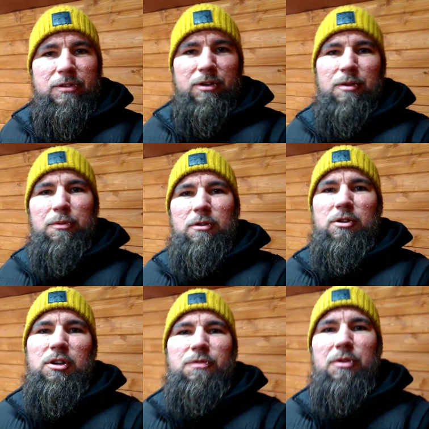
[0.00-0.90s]
So I
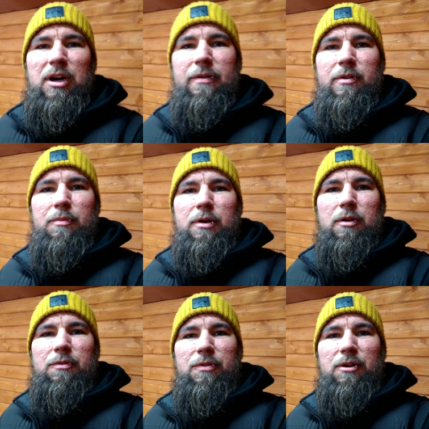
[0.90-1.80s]
apologise for not having a
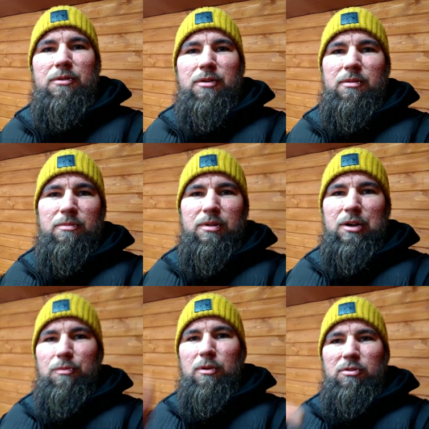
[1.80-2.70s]
microphone and
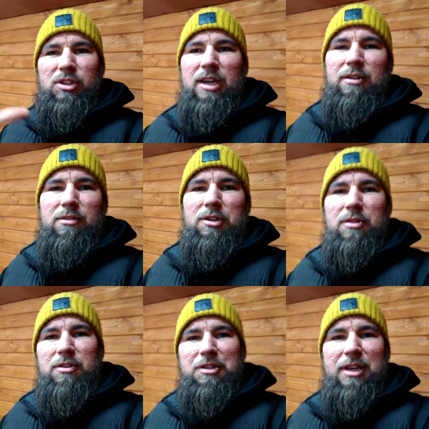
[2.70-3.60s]
no real stand. So
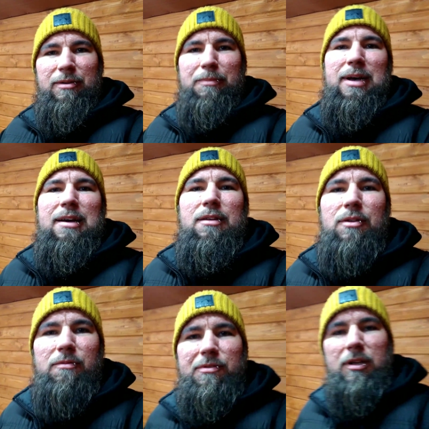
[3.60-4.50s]
this is now in my hand,
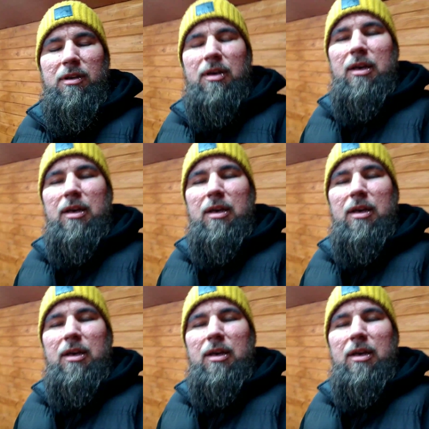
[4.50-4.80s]
obviously.